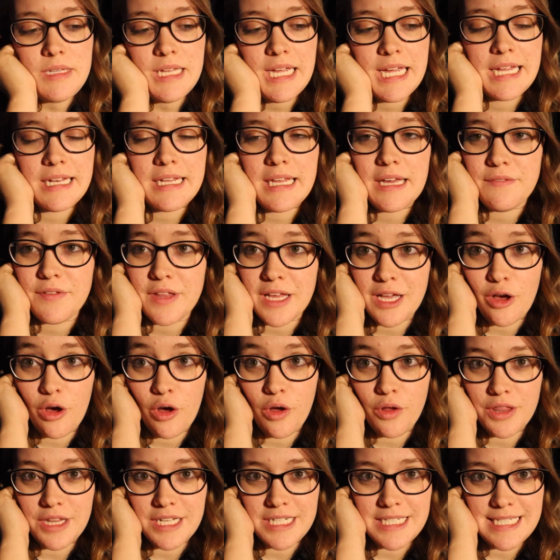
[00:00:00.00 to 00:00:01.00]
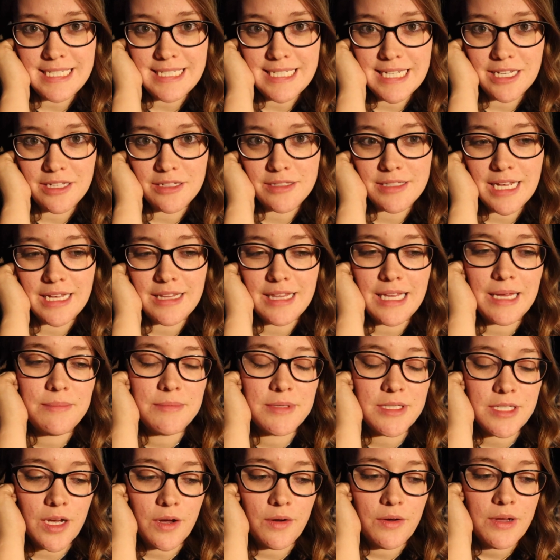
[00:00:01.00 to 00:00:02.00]
and give like all the details on
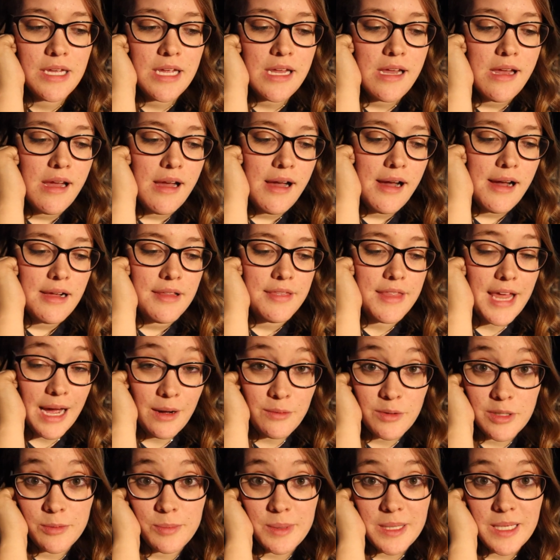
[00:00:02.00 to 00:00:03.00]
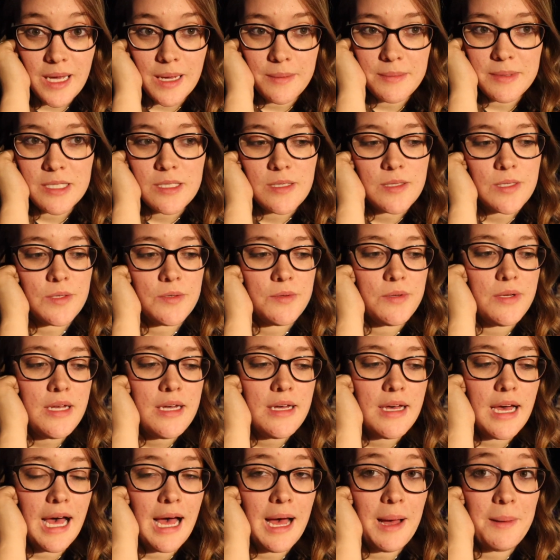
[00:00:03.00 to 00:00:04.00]
them. So that will be coming soon.
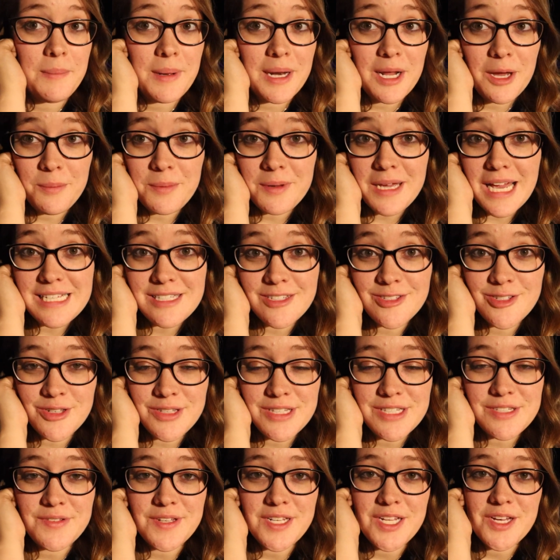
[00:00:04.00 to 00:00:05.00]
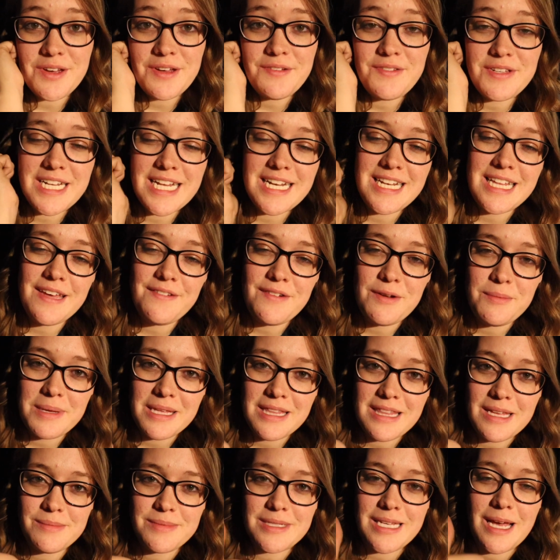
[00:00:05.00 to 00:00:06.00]
Um, but I hope you guys enjoyed this video. If you did, give it a
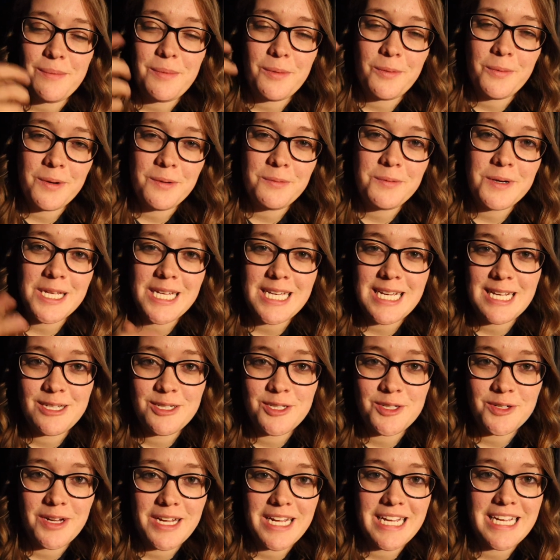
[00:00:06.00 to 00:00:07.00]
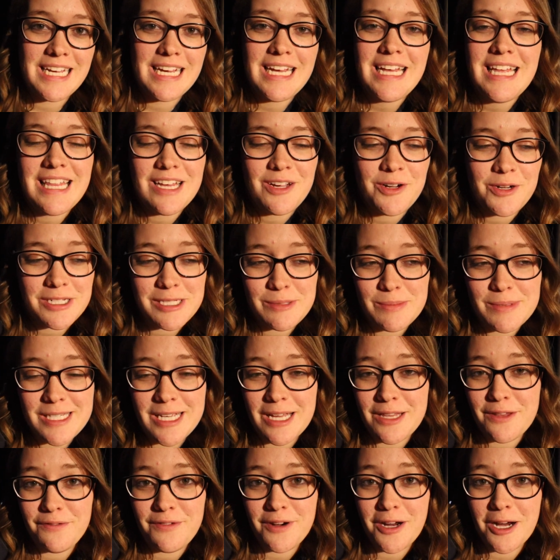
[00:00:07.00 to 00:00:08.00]
big thumbs up. We're really enjoying
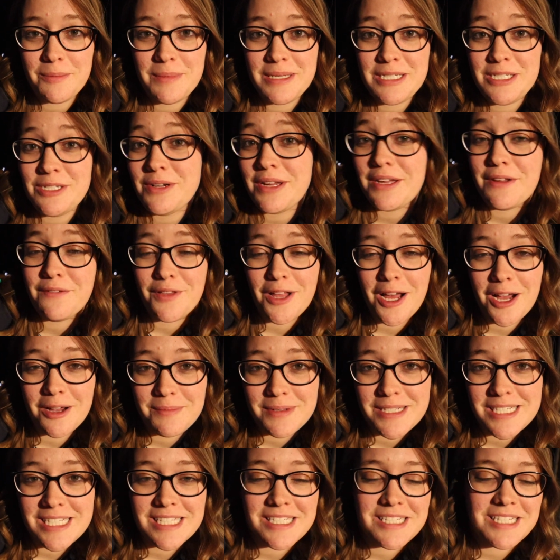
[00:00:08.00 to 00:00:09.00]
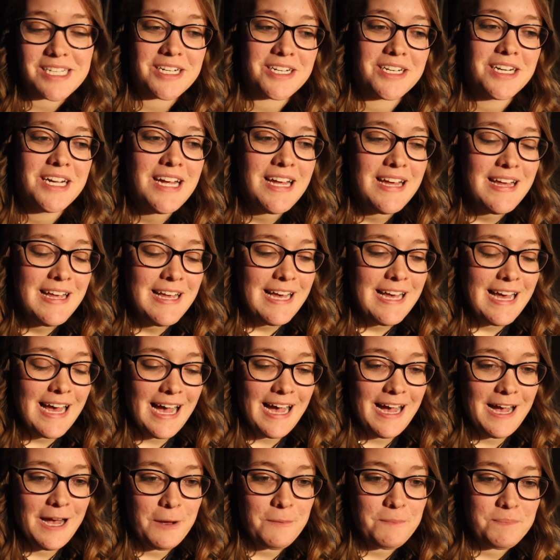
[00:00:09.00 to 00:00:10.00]
Christmas on the farm and doing Vlogmas this year.
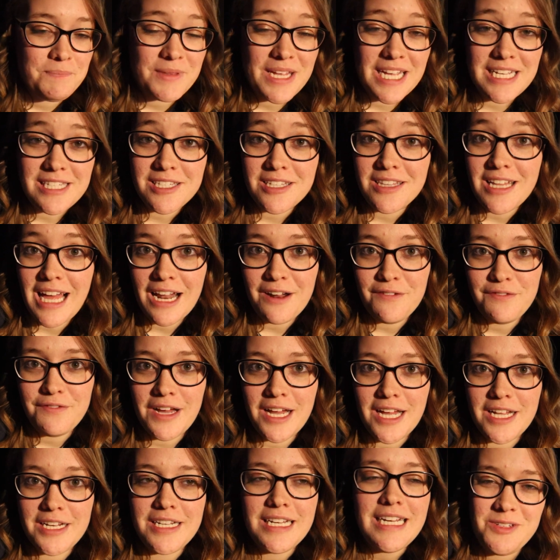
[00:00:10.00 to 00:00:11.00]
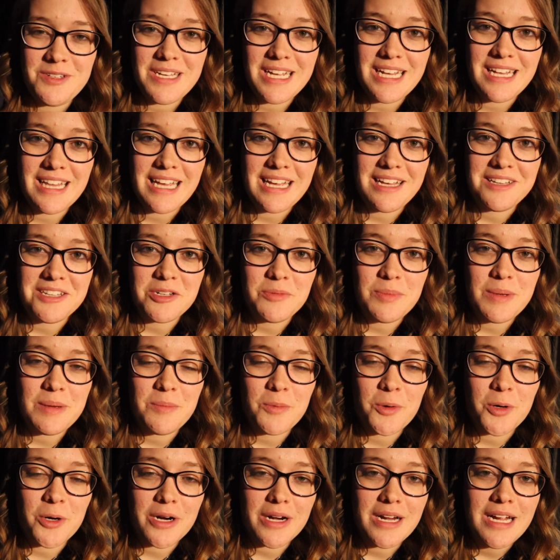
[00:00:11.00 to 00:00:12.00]
Um, it's a lot of fun and you get like a little bit
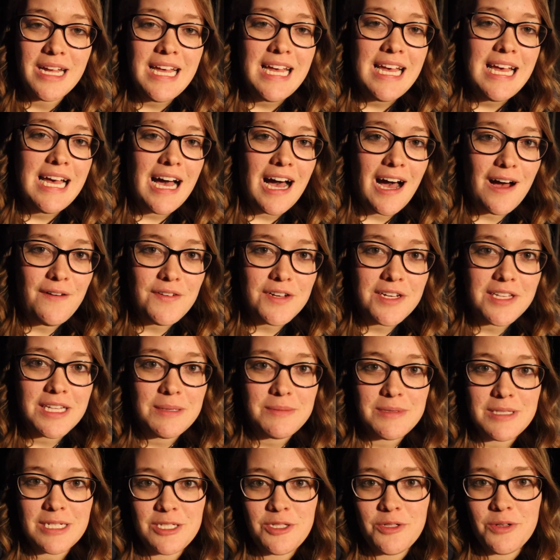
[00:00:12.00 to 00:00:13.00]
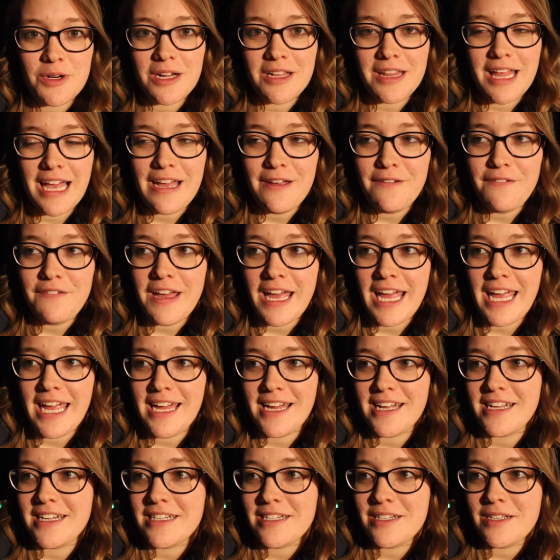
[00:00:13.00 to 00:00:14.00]
more of a glimpse into our life
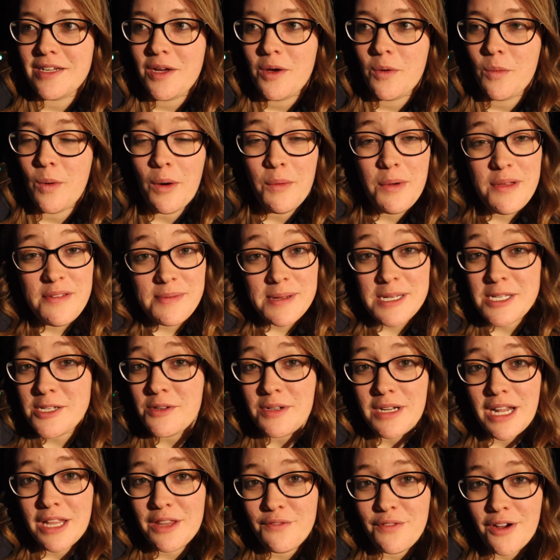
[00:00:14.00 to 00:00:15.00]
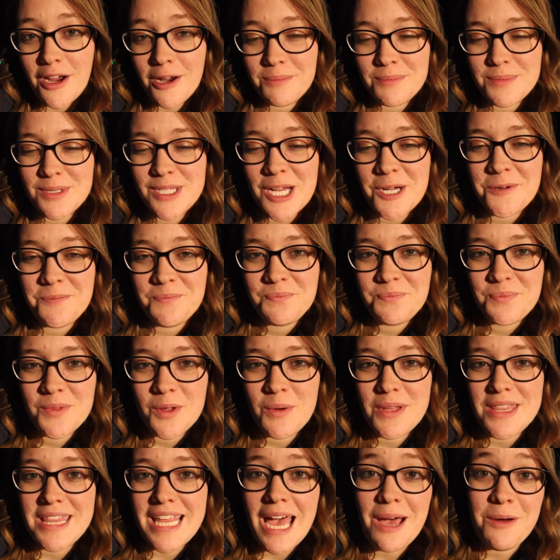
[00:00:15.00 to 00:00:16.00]
and what we've been doing on the farm. So
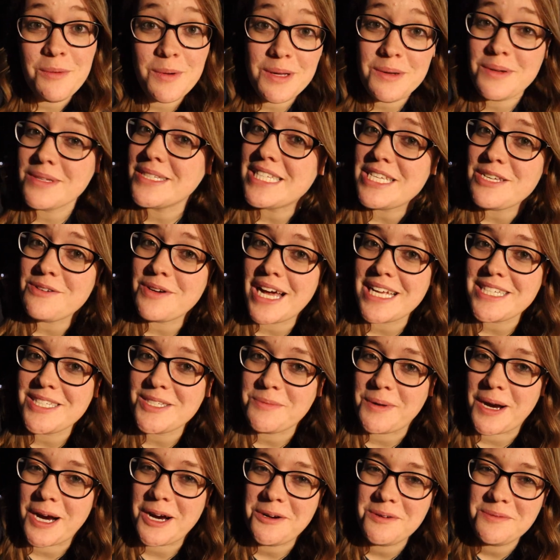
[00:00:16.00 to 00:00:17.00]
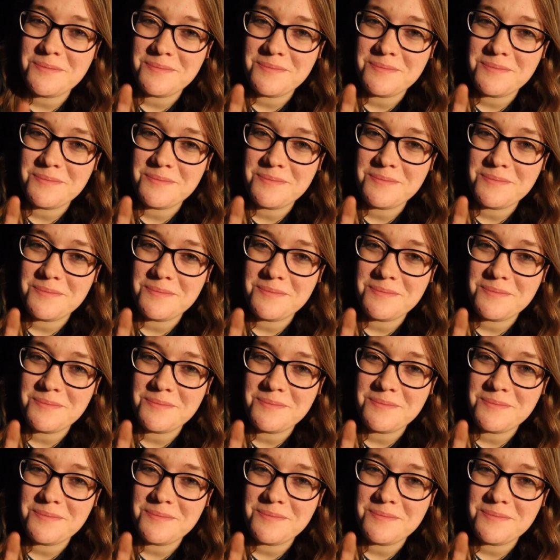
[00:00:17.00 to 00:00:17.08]
with that, we will see you guys tomorrow.